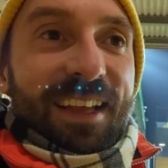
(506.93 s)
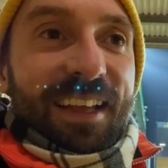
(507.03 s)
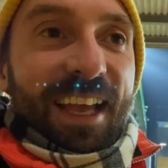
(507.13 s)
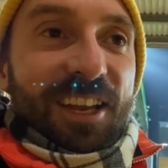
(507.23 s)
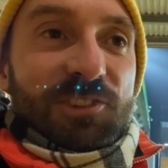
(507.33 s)

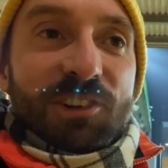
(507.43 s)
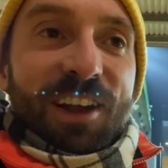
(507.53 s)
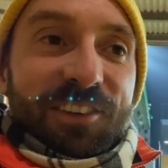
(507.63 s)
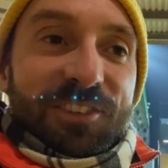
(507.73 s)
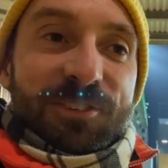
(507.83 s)

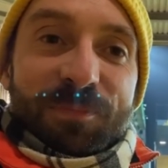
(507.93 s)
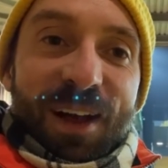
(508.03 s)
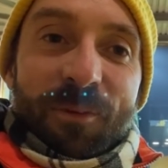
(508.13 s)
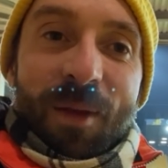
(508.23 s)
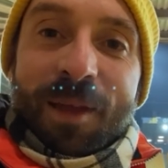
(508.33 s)
entranced
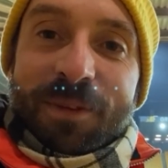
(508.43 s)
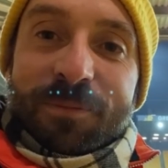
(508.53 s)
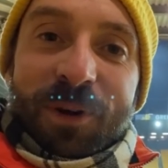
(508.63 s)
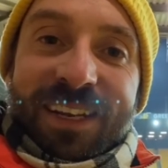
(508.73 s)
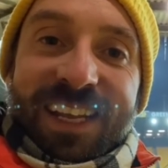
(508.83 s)
by Emi
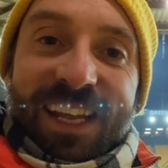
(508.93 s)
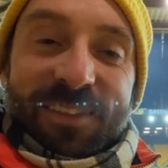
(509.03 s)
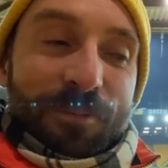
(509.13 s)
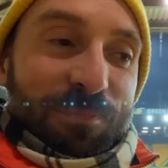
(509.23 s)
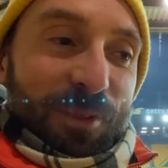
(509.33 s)
Buendia,
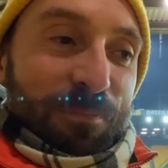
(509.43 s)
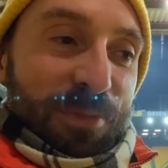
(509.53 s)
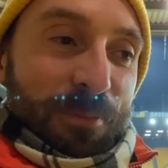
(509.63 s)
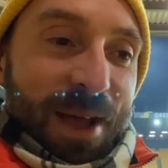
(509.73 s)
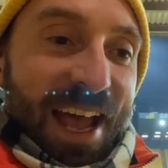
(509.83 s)

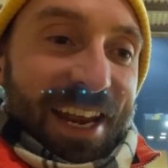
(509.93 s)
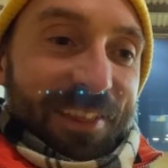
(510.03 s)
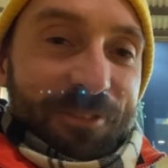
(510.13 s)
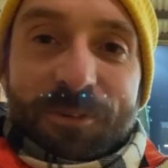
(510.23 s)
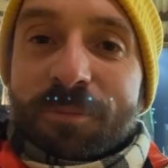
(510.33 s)
the man
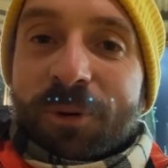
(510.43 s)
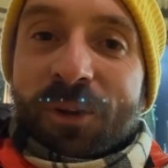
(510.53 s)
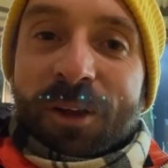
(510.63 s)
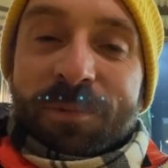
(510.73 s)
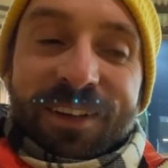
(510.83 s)
and the
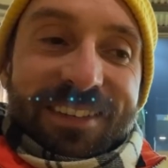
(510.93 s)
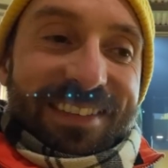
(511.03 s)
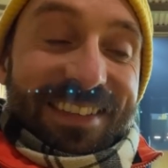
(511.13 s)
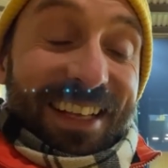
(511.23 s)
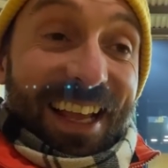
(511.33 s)
footballer,
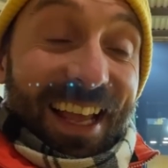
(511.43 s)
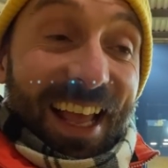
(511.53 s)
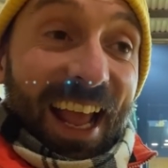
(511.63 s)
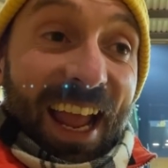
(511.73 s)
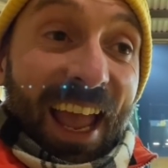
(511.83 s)
because
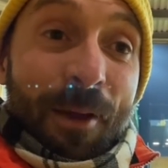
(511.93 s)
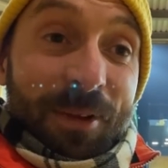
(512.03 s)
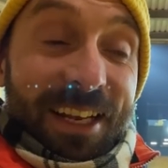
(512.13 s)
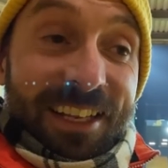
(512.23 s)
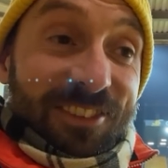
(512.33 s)

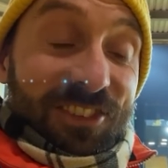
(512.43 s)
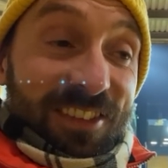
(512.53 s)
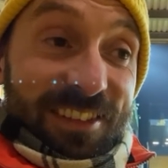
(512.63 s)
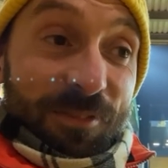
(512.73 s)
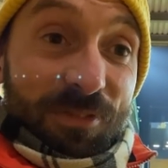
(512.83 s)
he's
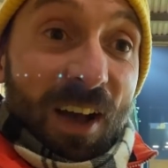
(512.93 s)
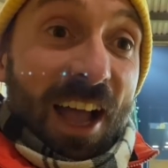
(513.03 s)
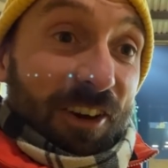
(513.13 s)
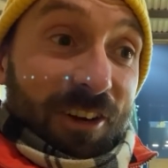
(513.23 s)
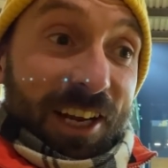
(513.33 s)
just a
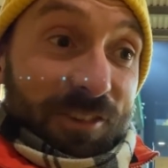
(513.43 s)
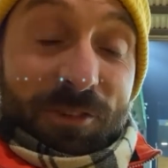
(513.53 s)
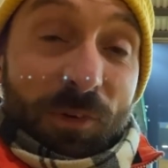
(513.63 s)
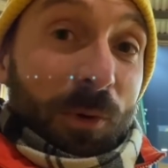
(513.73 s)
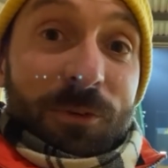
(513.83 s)
firecracker
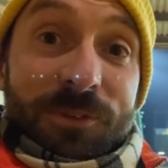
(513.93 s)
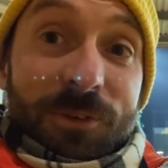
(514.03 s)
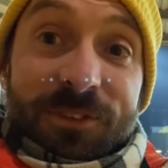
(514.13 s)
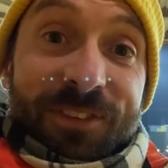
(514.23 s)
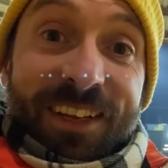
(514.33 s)
of all
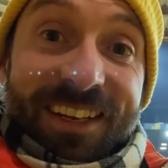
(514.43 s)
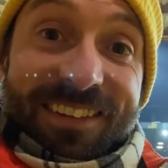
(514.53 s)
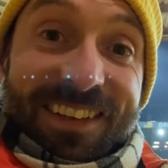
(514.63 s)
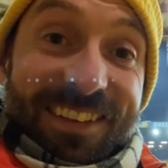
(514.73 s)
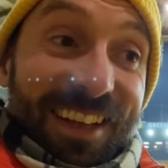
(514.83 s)
sorts of
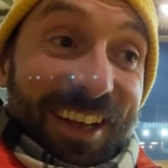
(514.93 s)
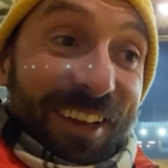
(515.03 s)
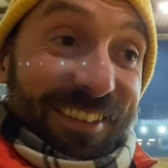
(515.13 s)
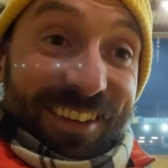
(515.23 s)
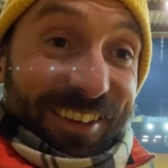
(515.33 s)
things, and
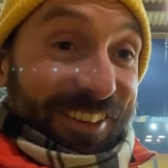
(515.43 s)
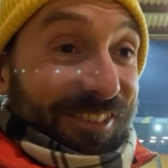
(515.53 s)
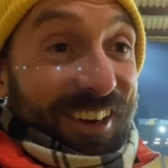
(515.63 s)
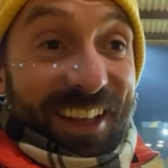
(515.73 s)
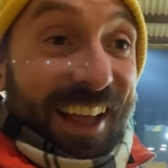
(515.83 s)

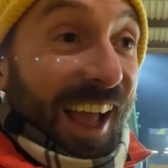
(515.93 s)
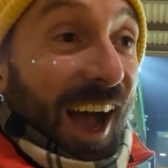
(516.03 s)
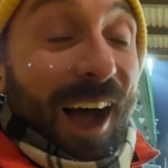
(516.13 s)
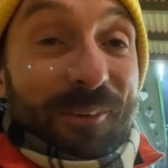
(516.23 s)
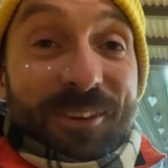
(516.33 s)

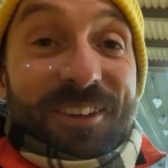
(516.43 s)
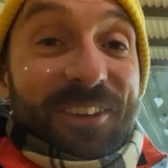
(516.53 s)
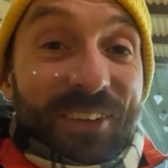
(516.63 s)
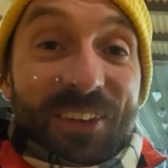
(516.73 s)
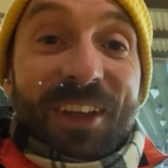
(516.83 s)
I would
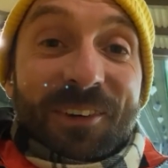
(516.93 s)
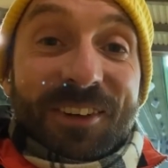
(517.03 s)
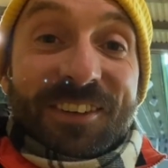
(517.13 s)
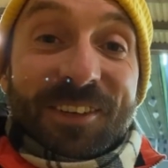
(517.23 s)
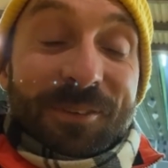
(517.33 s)
not know
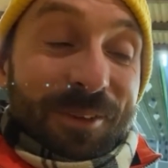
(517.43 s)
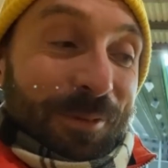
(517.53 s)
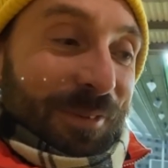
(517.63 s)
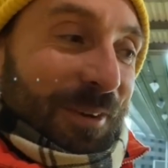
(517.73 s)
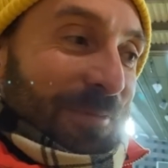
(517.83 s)
what to do with him
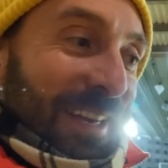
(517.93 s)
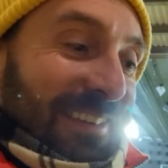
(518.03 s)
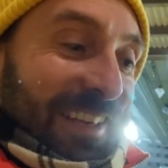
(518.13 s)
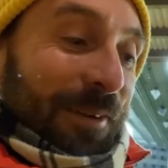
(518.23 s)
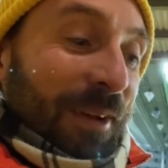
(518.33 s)
if I was
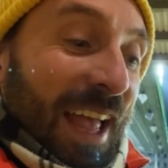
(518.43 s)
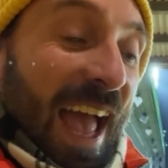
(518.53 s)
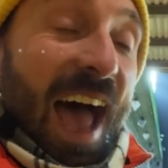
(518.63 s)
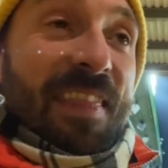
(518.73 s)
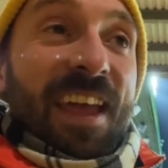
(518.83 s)
managing him.
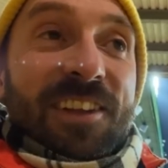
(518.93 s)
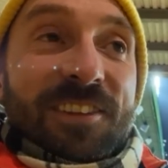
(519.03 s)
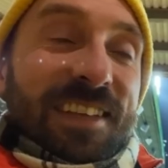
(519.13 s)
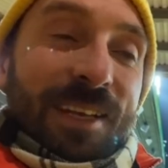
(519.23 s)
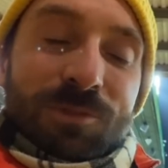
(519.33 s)
And then you
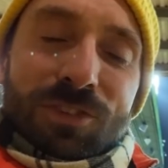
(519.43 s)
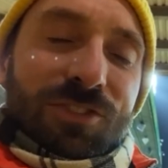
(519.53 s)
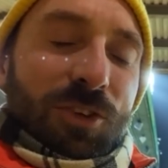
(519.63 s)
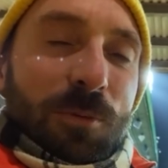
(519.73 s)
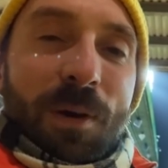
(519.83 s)
see him just
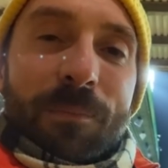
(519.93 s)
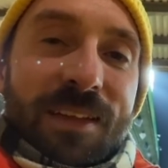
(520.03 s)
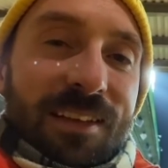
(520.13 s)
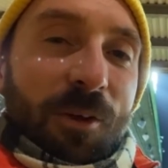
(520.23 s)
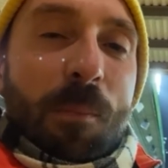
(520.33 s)
scoop up
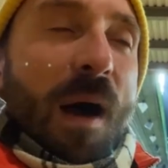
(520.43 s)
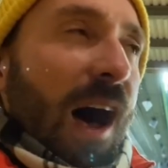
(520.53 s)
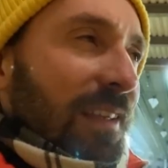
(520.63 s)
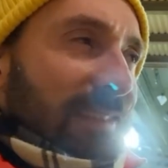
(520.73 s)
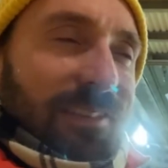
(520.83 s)
these little
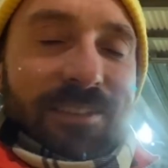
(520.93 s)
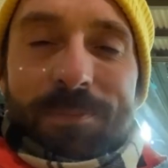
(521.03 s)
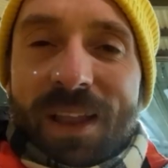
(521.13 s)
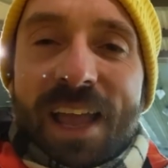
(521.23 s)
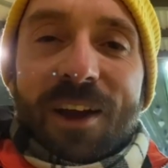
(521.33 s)
passes to
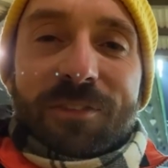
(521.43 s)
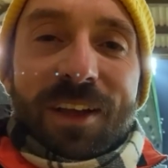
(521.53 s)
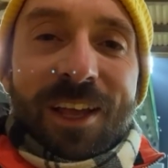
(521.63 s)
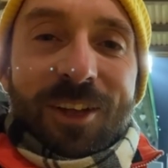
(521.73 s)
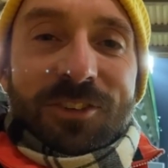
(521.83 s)
play over
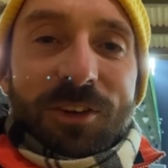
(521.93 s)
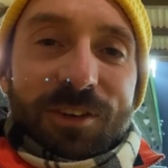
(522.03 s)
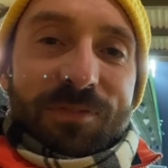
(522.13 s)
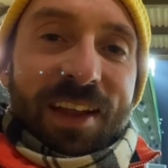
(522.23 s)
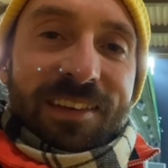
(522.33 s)
two
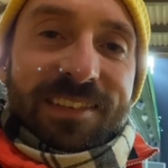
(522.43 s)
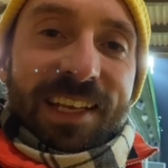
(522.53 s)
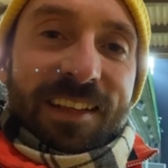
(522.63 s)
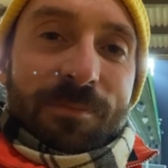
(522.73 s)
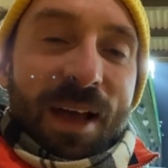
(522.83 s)
defenders,
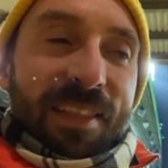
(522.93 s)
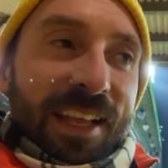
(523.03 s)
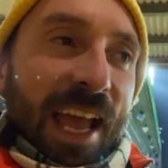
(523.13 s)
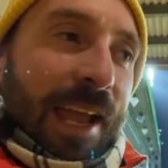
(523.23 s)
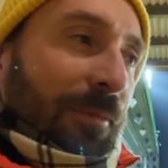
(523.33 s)
taking them out of the
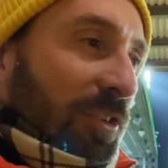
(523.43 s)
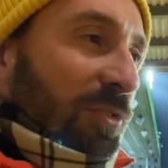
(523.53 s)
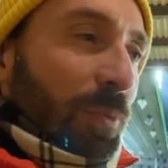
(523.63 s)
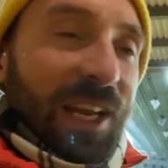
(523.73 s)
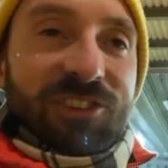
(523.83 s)
game and
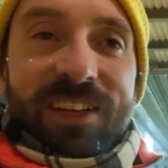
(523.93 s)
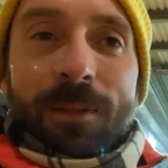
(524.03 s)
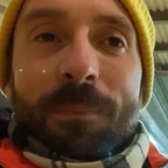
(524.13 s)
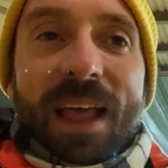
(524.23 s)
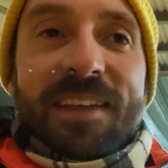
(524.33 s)
switching the
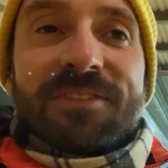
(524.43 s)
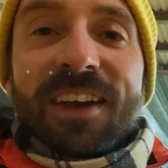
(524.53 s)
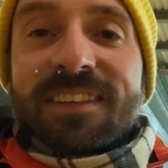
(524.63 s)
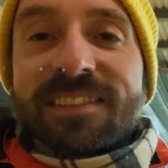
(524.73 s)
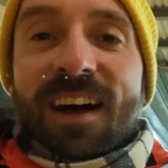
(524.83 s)
play
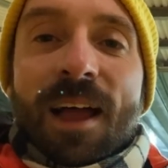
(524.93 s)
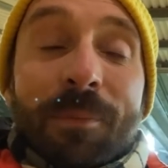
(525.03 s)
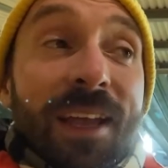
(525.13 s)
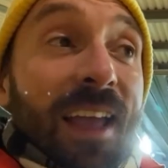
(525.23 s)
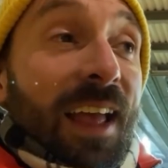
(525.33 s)
first
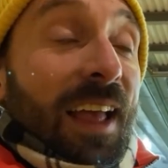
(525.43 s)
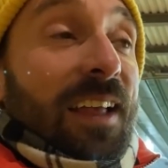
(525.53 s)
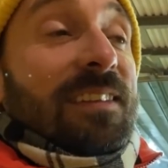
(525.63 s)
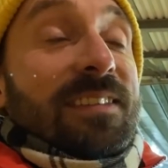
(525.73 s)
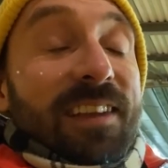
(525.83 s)
time.
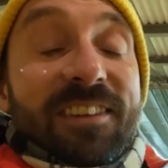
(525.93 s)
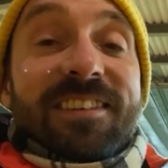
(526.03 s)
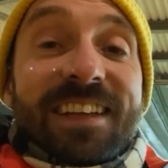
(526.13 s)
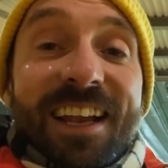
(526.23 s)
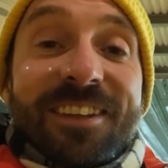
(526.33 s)
Such a
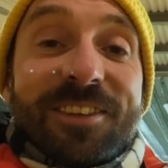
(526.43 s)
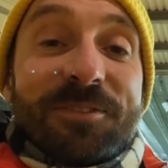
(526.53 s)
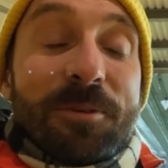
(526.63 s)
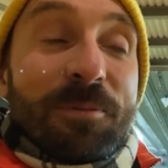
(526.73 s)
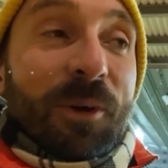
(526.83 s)
talented
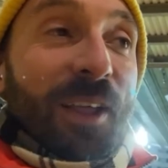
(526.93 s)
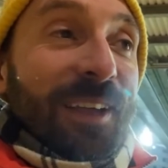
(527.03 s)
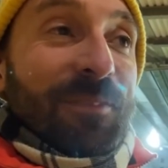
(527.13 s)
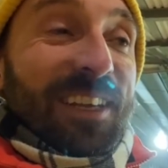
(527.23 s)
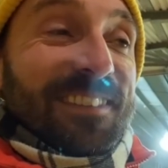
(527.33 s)
footballer.
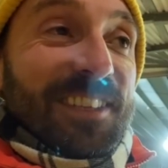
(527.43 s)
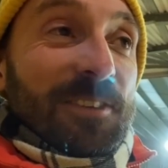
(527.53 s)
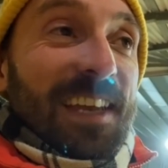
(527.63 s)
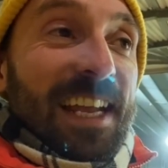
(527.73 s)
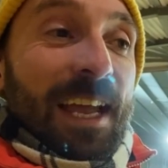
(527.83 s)
You
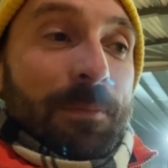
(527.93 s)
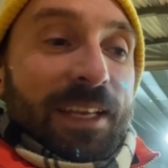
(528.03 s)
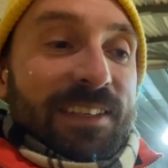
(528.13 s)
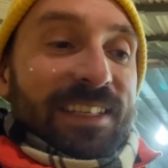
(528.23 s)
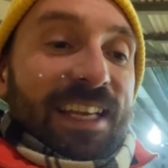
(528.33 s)
take
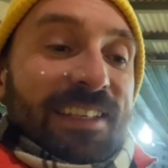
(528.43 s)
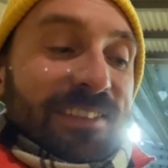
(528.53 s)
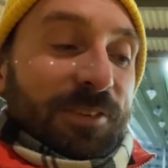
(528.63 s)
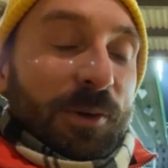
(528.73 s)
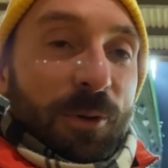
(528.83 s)
Emi as he is,
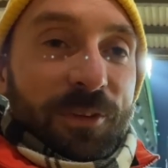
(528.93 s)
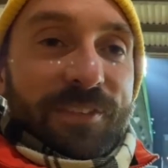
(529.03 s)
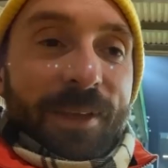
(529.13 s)
of course,